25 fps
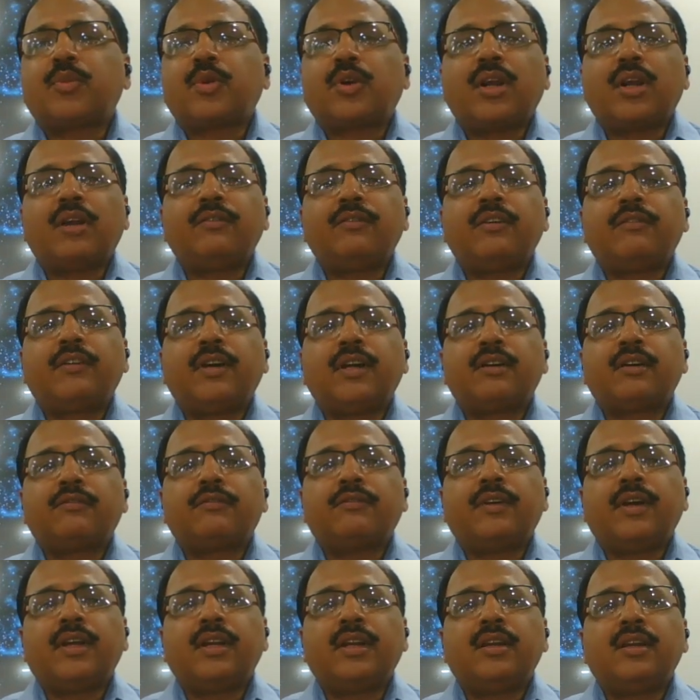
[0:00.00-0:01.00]
programming were
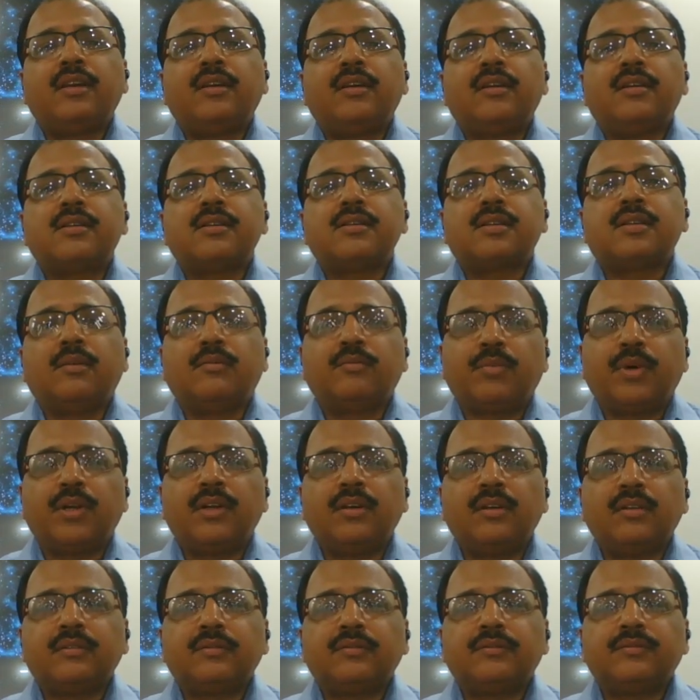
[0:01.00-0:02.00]
very
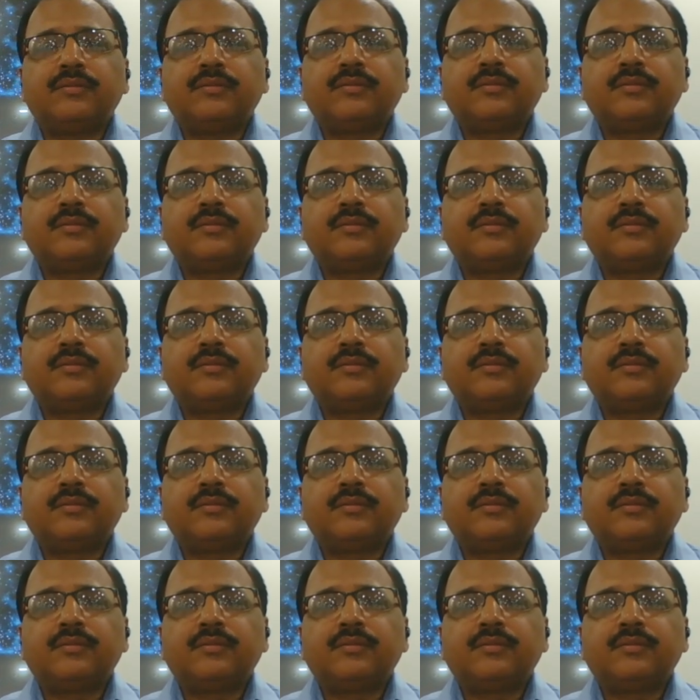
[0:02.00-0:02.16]
simple.